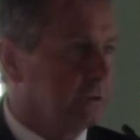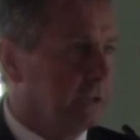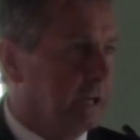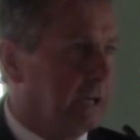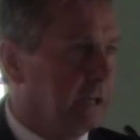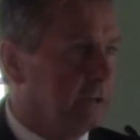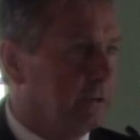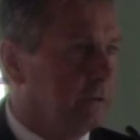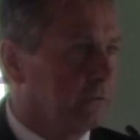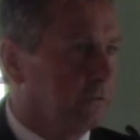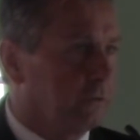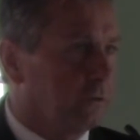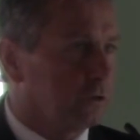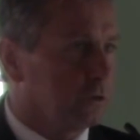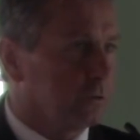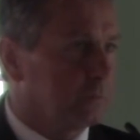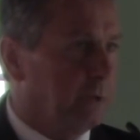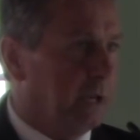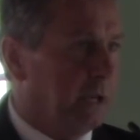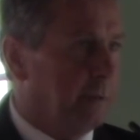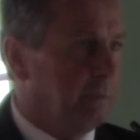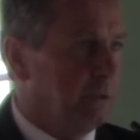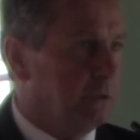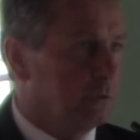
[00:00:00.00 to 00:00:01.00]
They had their first
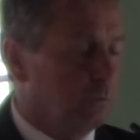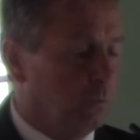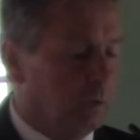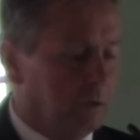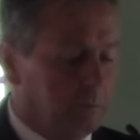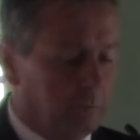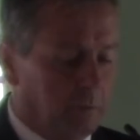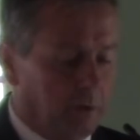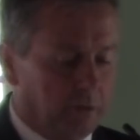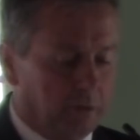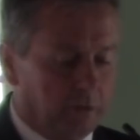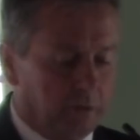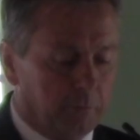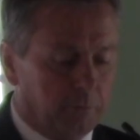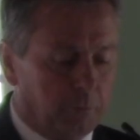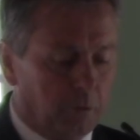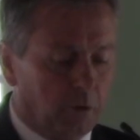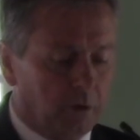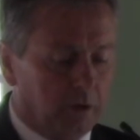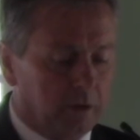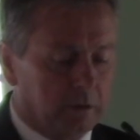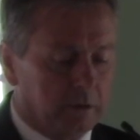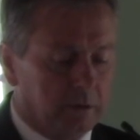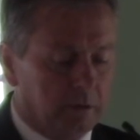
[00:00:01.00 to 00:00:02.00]
babies 1 month apart.